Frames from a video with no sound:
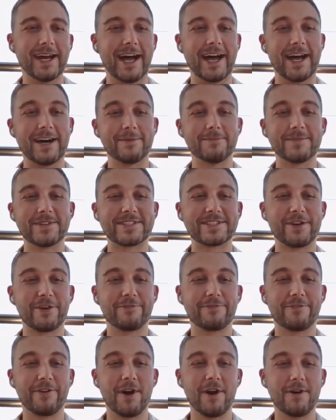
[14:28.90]
Um, so
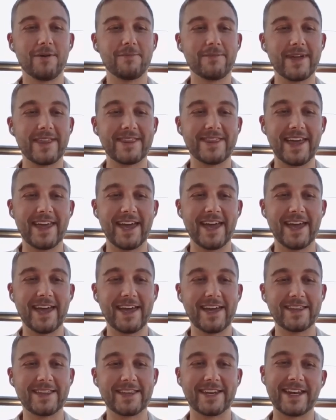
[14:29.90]
from
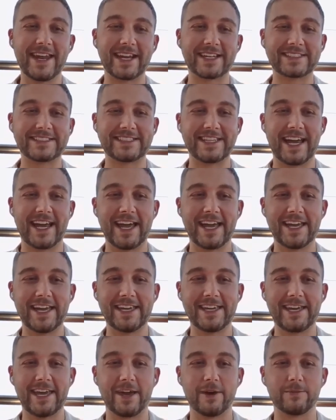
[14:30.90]
there, the next
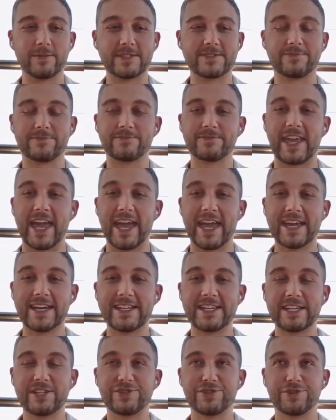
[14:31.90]
day it was
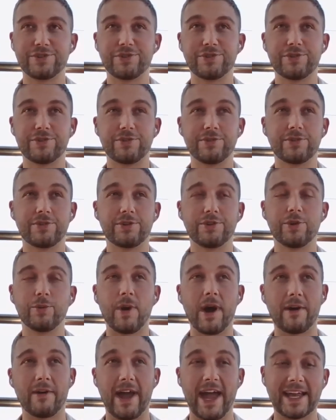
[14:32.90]
Kandy to
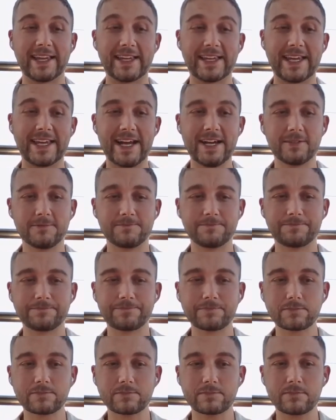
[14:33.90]
Nuwara Eliya.
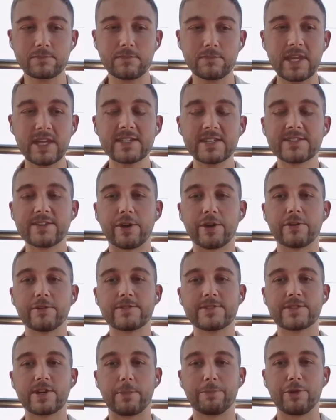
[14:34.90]
So
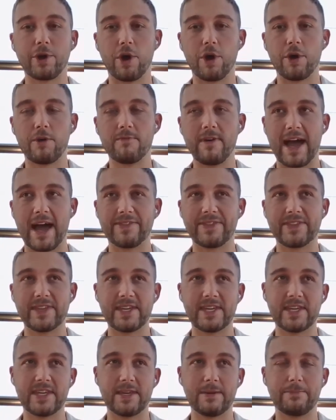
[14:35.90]
stopped over at
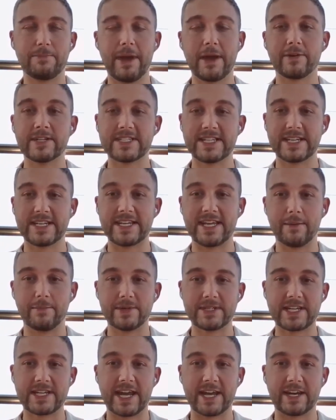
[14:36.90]
the Peradeniya
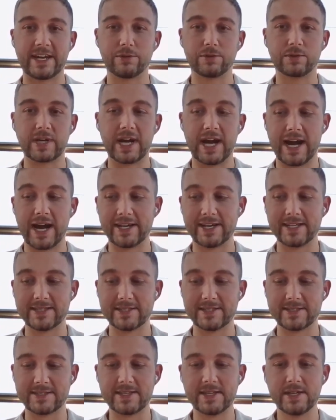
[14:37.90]
Botanical
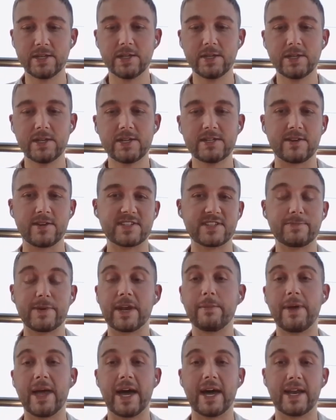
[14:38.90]
Gardens. So I
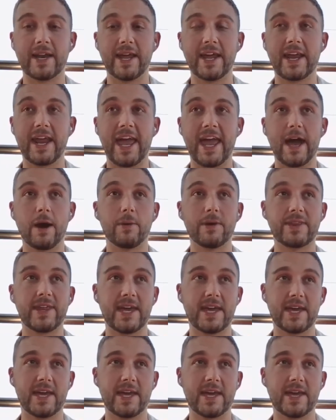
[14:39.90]
spent about an hour
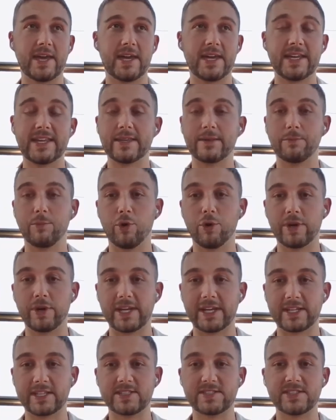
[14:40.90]
there in the
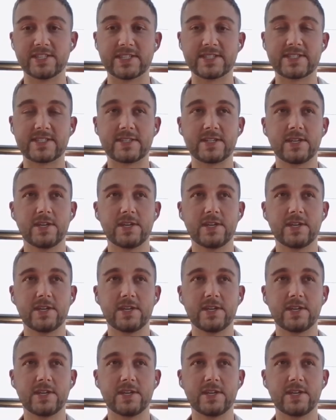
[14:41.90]
morning just